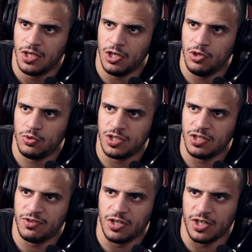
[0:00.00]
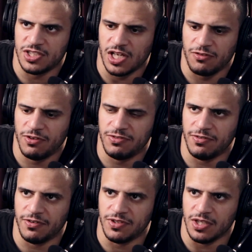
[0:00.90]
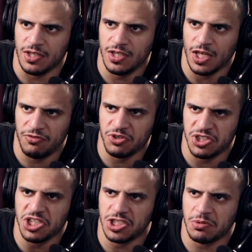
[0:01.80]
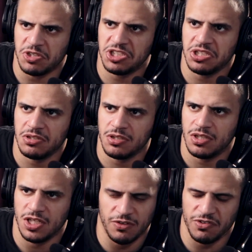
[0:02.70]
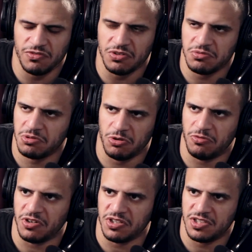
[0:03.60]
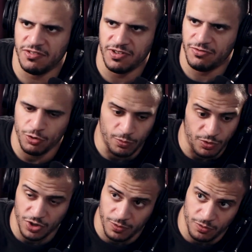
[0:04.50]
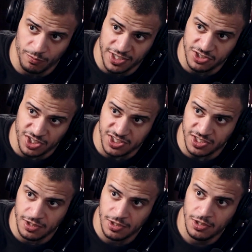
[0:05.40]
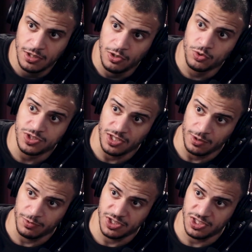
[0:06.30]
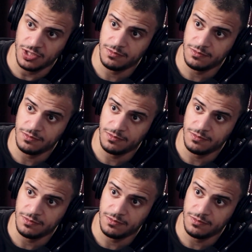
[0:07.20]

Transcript: In luta livre, it's like 50-50. If you see a submission, even if you don't go for it, even if you might risk losing the position,